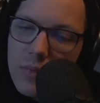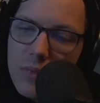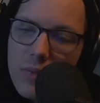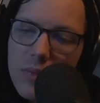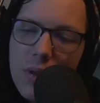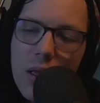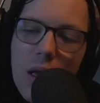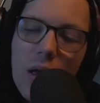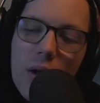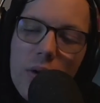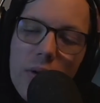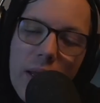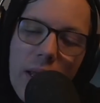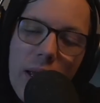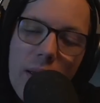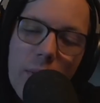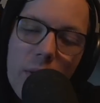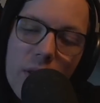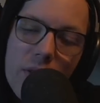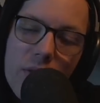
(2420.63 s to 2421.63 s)
Oh damn!
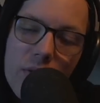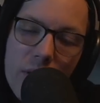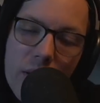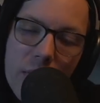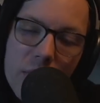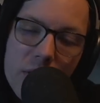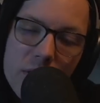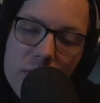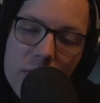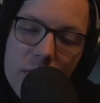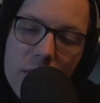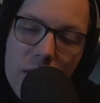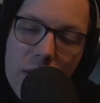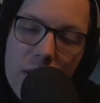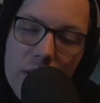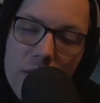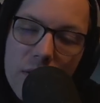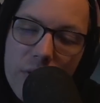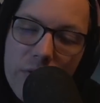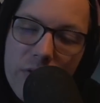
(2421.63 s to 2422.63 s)
I thought they must have been like
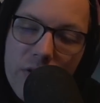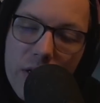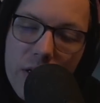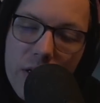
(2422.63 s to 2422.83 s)
fucking